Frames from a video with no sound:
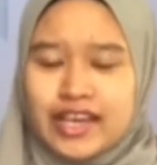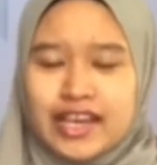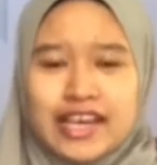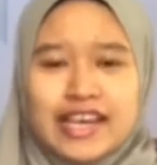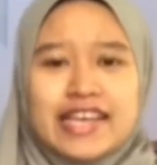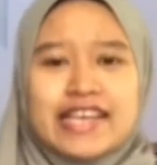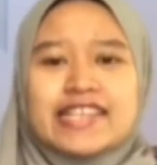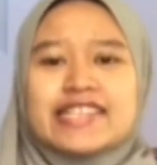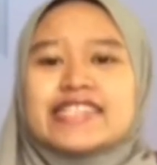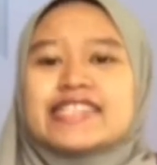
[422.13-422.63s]

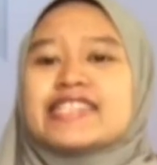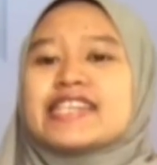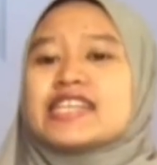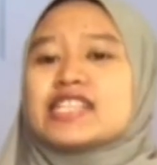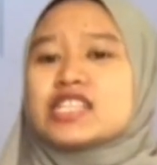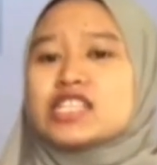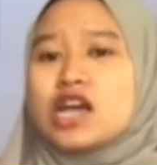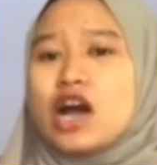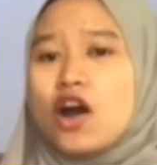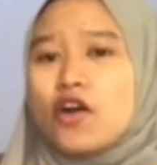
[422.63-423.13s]
Instead
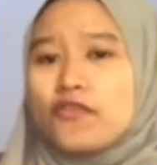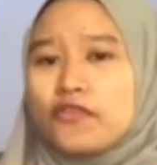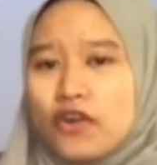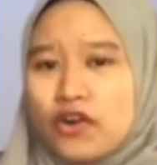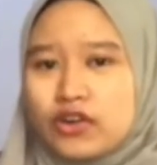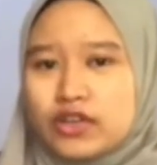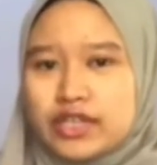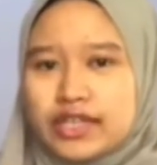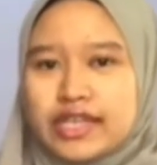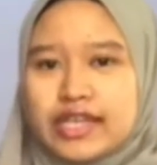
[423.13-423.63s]
of
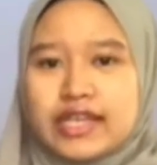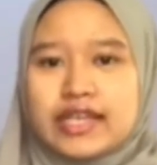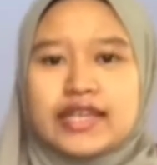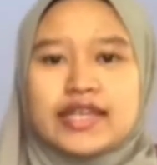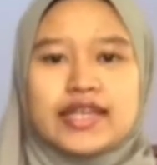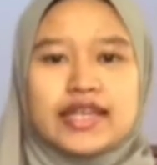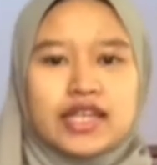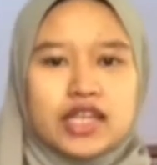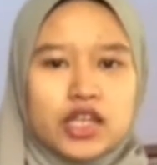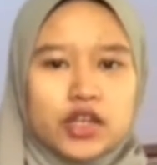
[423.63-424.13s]
only
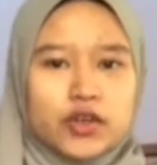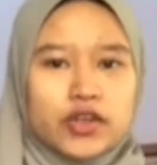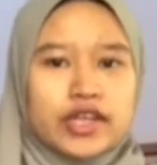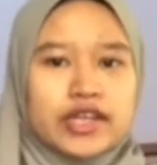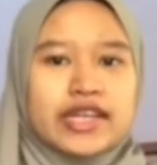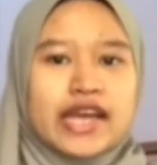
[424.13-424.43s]
included the